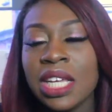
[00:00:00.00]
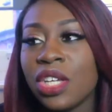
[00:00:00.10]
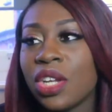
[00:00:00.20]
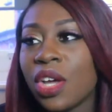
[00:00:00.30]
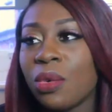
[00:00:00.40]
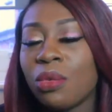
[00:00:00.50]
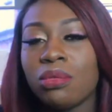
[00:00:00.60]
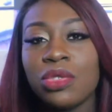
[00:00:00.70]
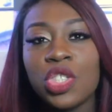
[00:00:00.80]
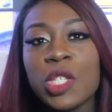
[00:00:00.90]
you know,
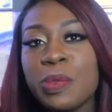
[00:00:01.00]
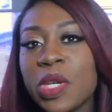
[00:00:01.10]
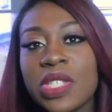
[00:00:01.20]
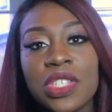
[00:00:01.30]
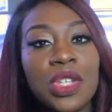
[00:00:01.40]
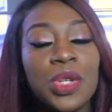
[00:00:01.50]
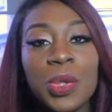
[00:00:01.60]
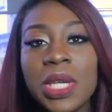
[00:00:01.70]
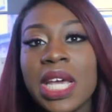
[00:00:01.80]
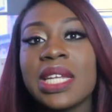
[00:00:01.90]
just because it's a
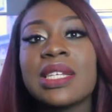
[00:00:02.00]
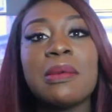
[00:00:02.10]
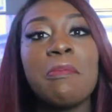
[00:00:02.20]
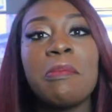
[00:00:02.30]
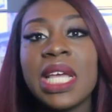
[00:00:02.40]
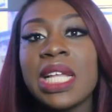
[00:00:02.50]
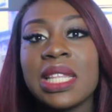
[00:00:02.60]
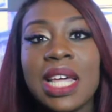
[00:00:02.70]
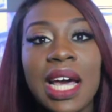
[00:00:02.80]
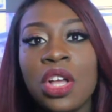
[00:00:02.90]
new year doesn't
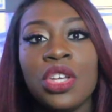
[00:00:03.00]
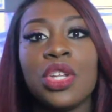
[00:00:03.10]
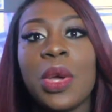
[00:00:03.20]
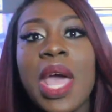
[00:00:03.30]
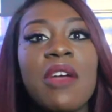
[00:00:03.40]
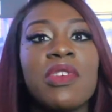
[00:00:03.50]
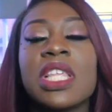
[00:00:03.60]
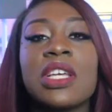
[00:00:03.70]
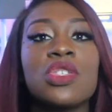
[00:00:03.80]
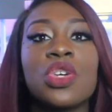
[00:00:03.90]
mean that, you know,
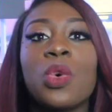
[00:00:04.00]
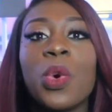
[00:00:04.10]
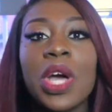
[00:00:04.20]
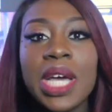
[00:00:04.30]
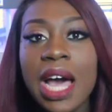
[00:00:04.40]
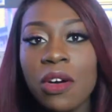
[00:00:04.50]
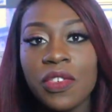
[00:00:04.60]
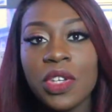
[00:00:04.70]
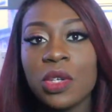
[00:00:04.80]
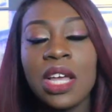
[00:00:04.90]
everything is going to work out
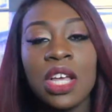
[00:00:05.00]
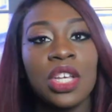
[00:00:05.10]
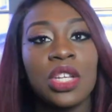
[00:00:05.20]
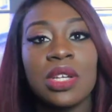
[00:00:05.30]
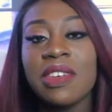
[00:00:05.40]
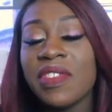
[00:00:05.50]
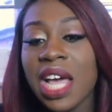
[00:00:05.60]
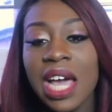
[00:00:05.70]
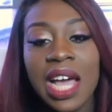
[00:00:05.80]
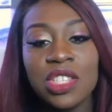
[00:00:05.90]
for you. You know, something
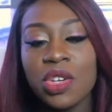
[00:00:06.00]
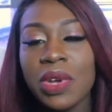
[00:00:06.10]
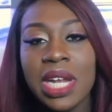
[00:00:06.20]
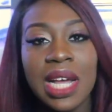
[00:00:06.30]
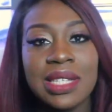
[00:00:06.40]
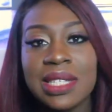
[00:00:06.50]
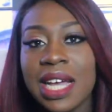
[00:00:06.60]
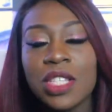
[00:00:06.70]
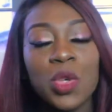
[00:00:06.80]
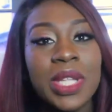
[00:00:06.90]
that I have to realize is
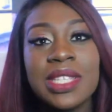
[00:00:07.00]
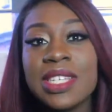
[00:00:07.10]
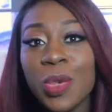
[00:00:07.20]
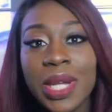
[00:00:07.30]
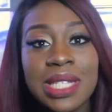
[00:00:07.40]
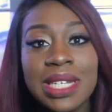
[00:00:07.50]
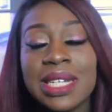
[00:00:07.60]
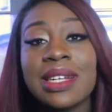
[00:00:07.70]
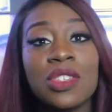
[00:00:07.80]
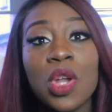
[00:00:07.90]
that
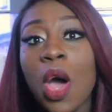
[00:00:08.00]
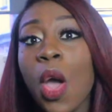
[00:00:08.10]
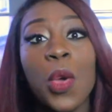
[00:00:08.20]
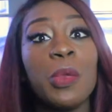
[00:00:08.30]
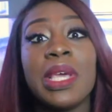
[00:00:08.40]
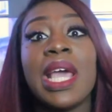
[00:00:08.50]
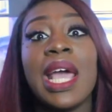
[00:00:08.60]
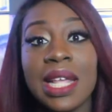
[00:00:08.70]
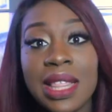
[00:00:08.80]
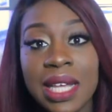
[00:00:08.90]
2020 does not owe me
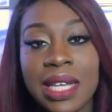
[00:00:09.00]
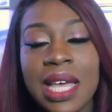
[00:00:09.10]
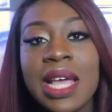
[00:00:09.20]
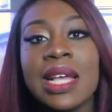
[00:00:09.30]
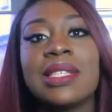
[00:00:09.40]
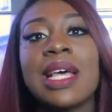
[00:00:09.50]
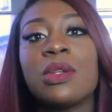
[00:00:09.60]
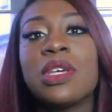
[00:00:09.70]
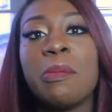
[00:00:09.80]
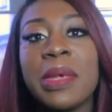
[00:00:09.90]
anything. It's
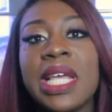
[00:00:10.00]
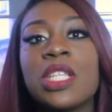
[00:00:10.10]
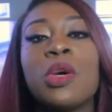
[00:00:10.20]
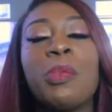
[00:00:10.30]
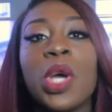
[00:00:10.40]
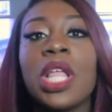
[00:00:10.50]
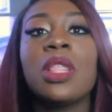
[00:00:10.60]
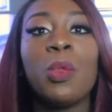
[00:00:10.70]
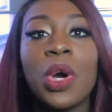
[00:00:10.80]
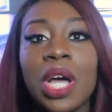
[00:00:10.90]
down to me to put in
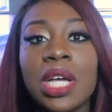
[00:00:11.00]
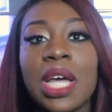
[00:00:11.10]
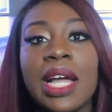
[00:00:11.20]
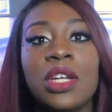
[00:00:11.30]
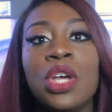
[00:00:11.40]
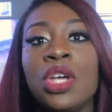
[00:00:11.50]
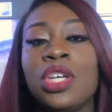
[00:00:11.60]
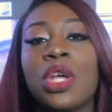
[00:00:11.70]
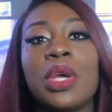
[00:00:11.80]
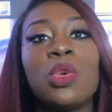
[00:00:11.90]
the work, and,
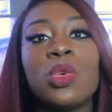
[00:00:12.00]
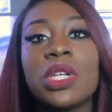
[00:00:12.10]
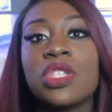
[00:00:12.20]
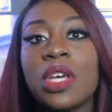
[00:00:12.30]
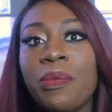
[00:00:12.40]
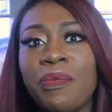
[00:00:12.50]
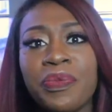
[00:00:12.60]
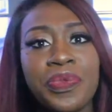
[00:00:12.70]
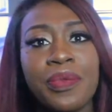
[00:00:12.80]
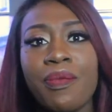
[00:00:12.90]
you know, in order
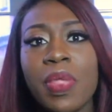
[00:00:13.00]
to